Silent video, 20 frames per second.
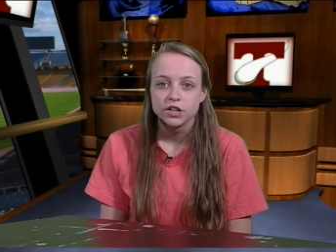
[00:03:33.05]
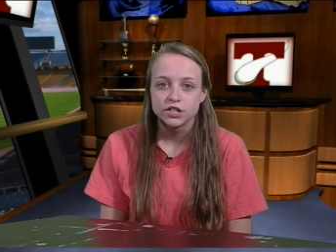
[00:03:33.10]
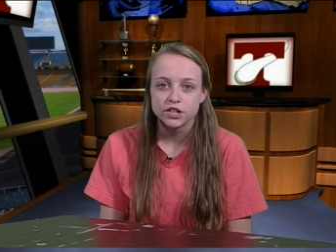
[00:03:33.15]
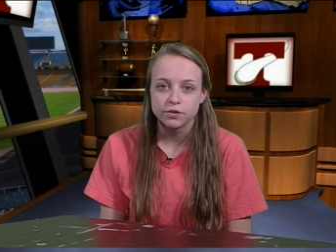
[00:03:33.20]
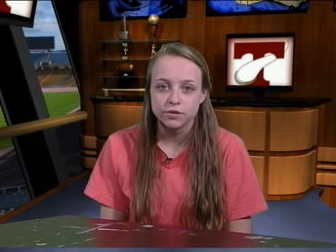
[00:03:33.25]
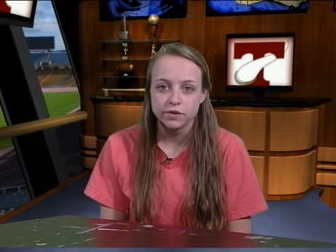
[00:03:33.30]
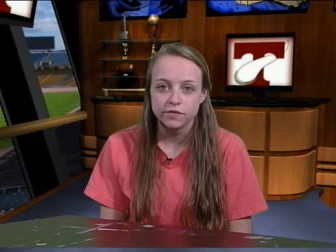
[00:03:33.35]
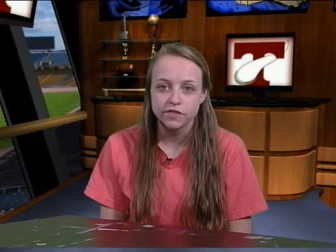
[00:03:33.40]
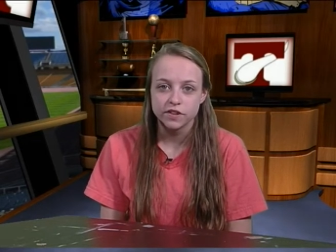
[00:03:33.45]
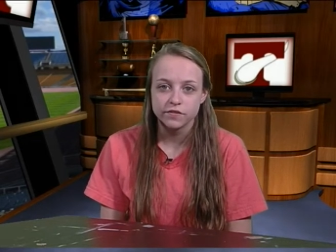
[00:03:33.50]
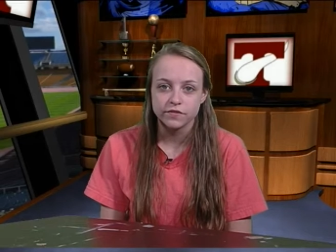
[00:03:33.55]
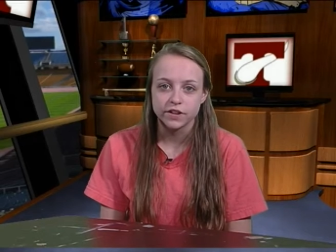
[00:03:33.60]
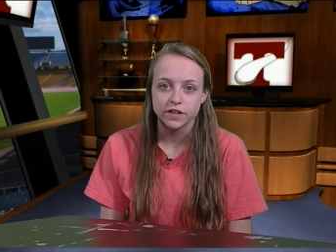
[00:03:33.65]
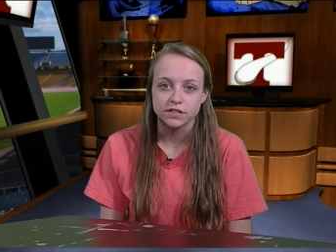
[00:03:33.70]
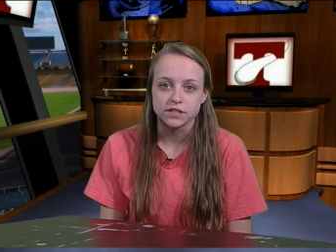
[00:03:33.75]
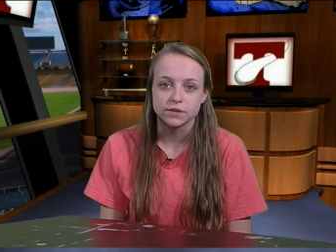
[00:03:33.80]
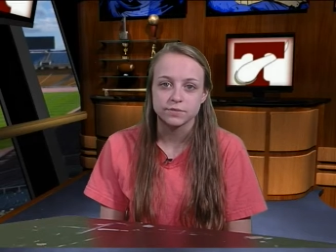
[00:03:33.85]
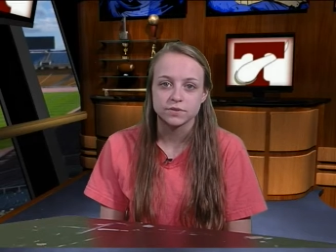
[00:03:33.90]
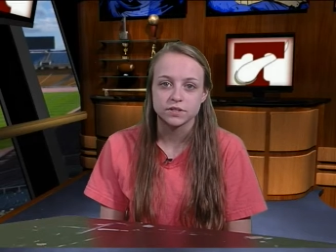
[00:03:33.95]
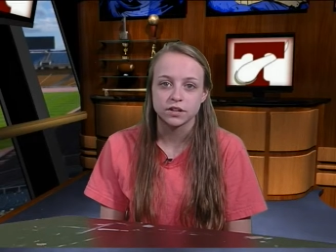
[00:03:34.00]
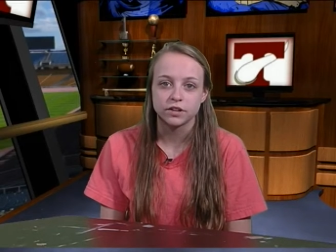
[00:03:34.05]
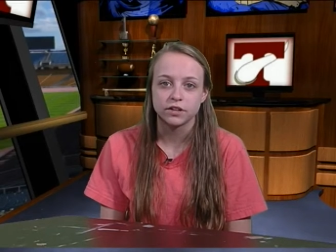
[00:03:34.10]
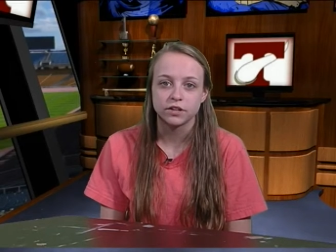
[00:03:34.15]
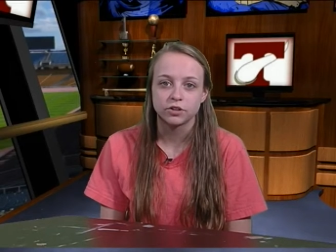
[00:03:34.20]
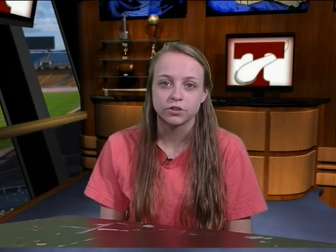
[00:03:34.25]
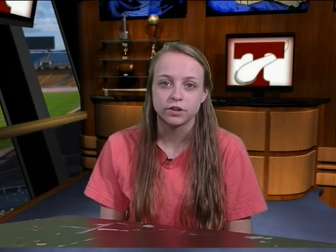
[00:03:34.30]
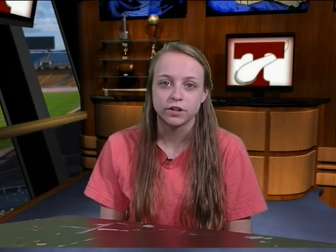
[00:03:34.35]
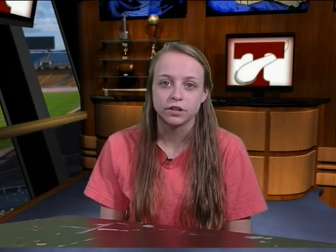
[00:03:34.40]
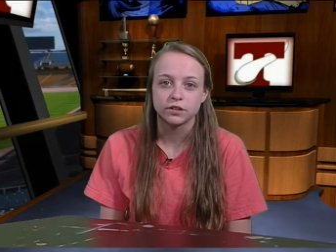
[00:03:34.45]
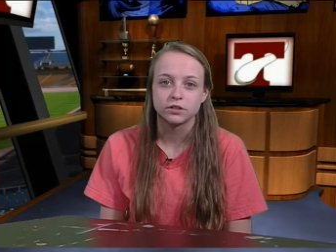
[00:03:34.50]
Two of the victims are
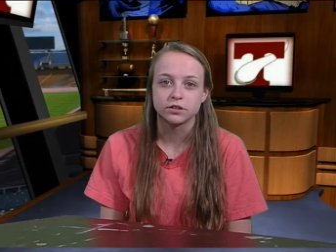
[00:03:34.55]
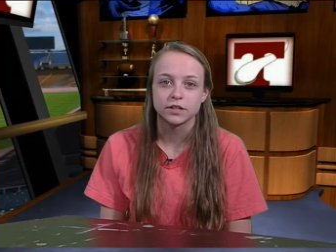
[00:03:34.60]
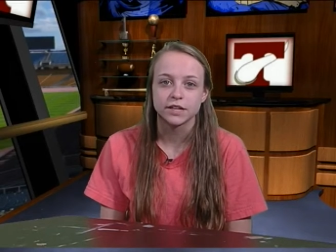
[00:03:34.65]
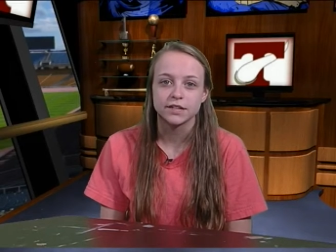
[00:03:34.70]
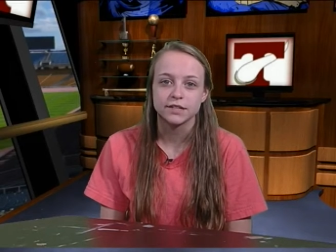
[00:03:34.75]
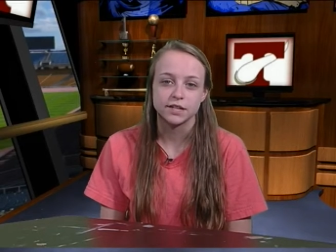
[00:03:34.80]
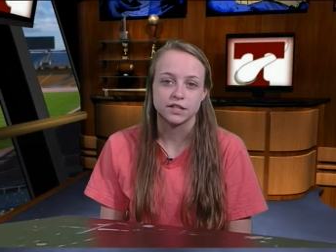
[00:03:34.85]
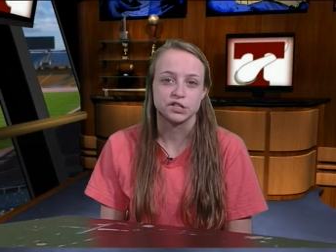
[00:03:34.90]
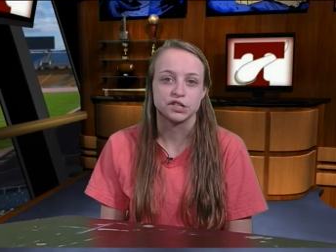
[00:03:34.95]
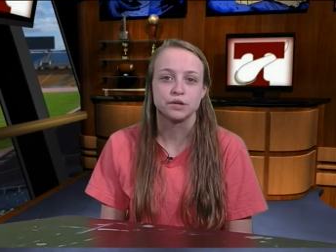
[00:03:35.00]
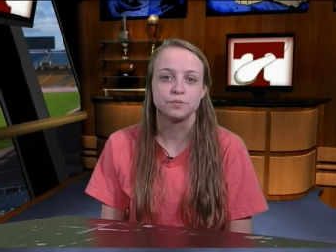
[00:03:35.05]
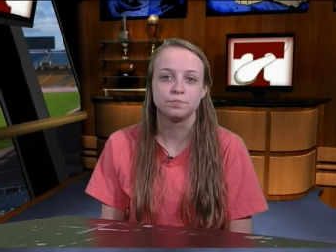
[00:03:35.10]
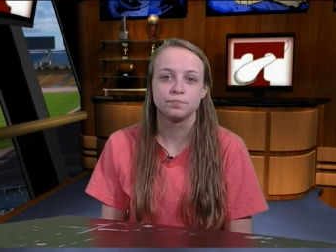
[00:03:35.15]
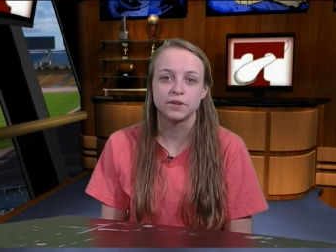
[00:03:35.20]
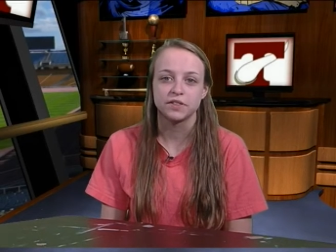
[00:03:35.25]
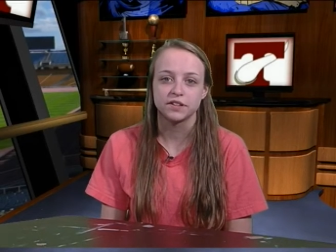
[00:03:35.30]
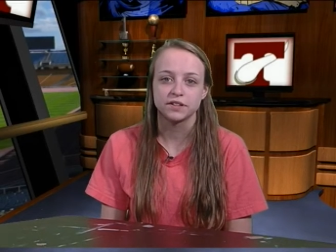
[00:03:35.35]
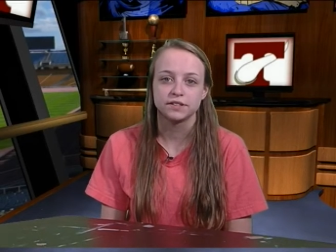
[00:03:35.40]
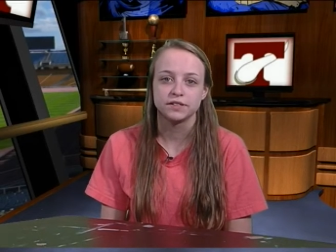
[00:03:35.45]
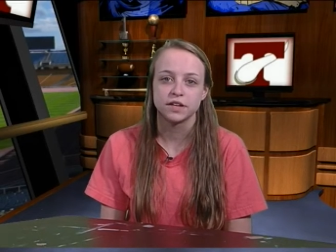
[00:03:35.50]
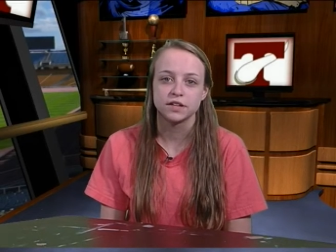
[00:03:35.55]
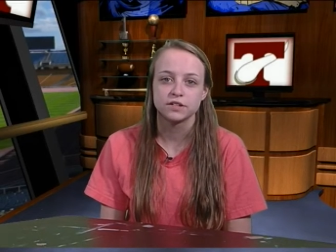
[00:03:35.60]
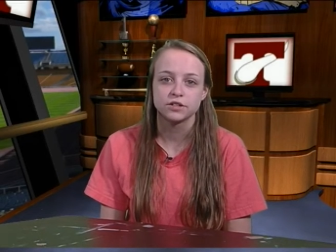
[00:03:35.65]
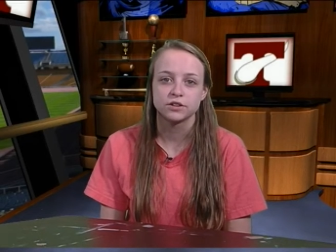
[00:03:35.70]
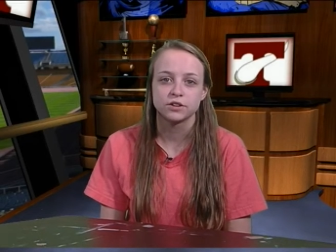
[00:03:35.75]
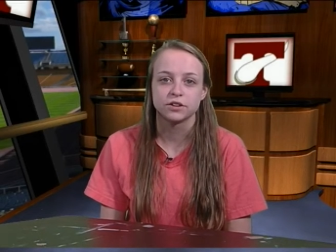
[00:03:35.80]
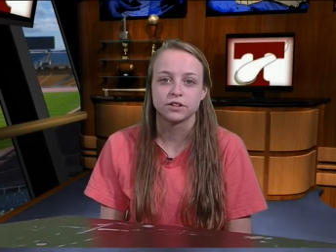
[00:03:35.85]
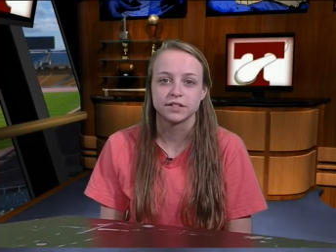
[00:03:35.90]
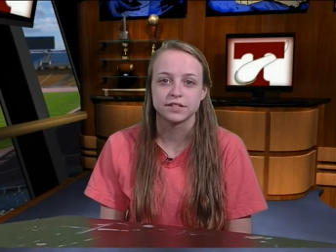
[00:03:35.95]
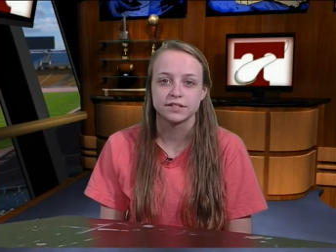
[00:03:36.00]
in critical condition, but the
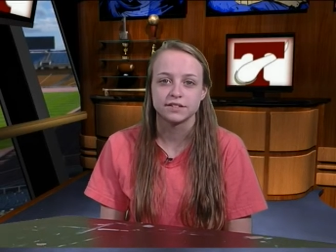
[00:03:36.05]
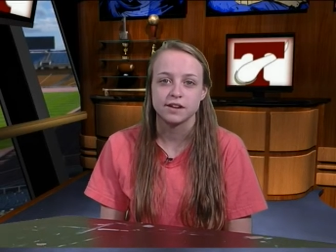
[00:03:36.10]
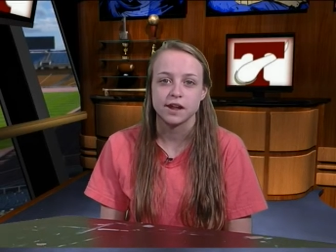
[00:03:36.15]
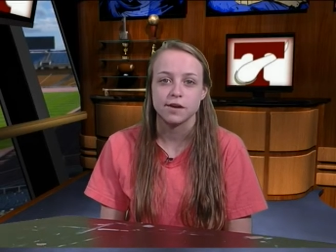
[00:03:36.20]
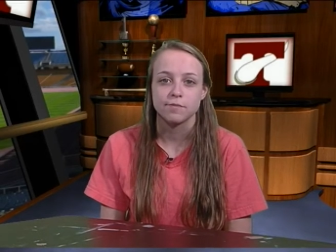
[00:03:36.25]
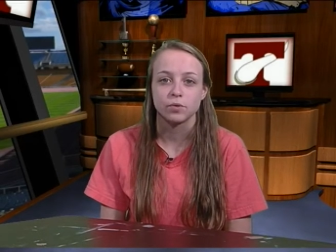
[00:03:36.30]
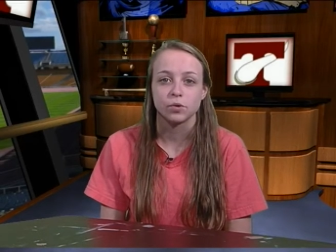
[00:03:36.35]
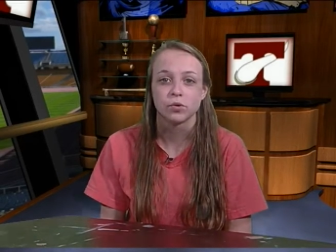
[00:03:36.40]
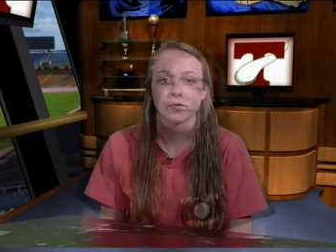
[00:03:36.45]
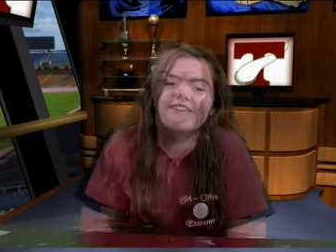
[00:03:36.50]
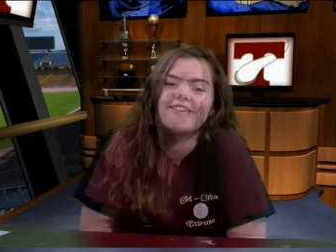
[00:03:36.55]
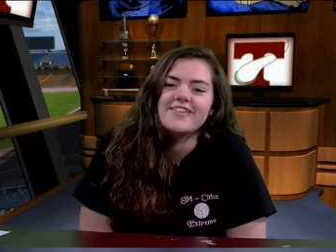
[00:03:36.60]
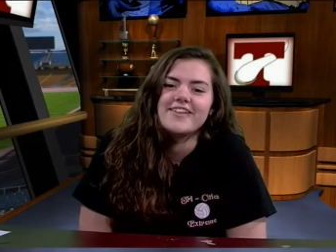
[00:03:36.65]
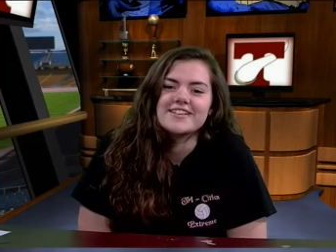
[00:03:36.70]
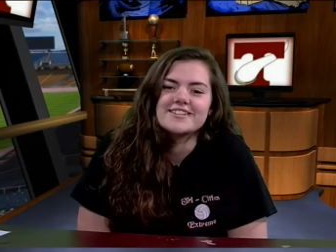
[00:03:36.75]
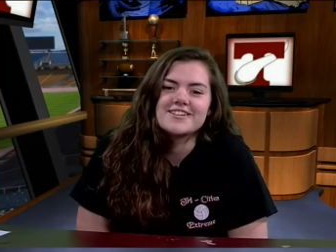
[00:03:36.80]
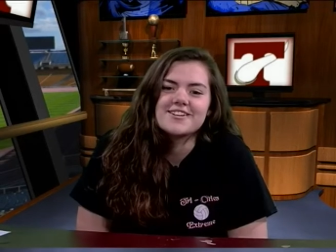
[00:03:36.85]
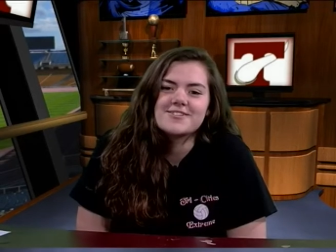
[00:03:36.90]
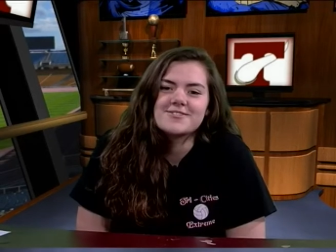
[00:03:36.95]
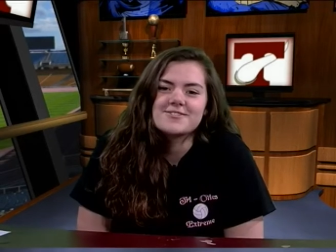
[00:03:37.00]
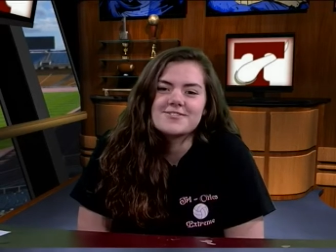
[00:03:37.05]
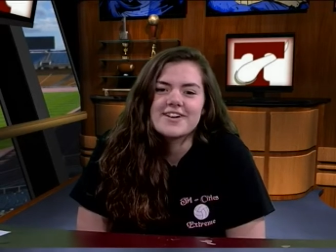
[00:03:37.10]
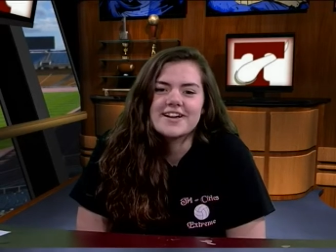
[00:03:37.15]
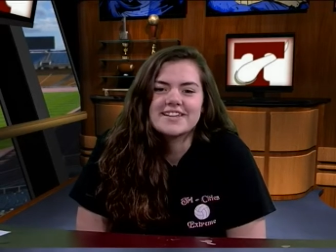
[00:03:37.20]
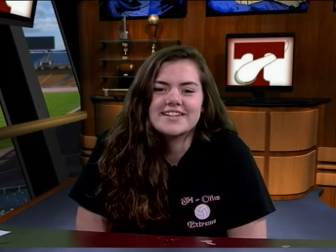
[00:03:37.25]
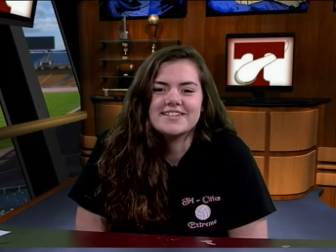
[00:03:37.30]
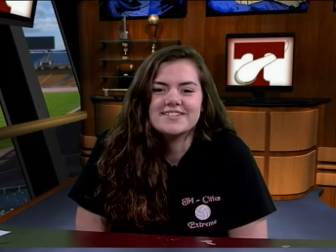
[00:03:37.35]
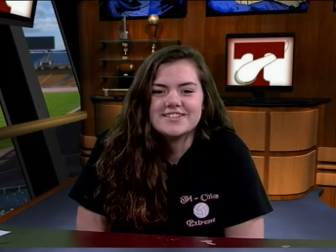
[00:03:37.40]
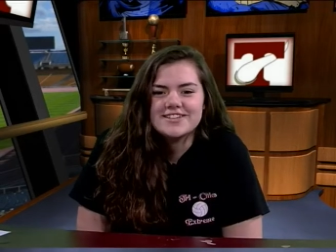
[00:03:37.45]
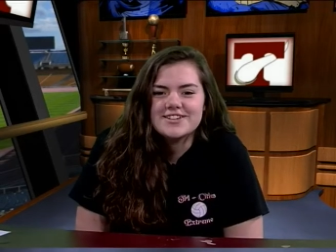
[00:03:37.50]
six-year-old is stable. That's all for
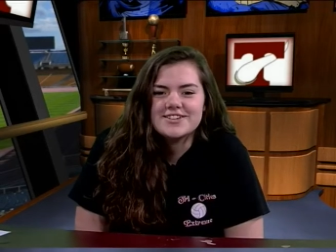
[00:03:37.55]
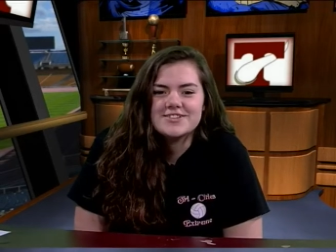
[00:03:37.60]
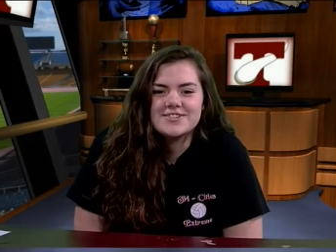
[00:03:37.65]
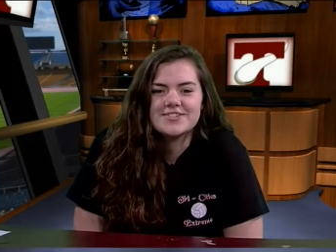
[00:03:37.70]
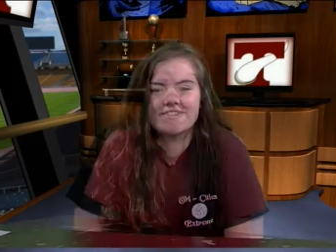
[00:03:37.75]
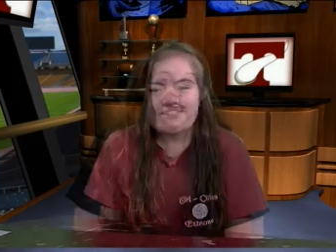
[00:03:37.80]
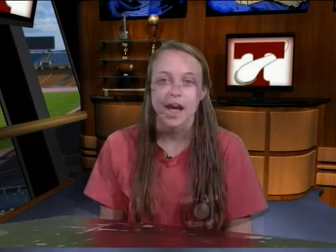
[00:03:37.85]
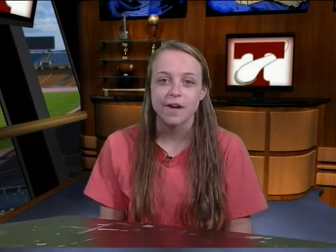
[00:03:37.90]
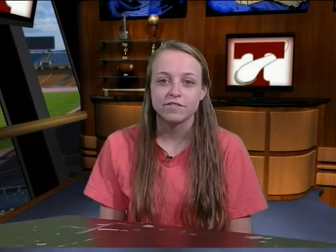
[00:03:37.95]
Viking News.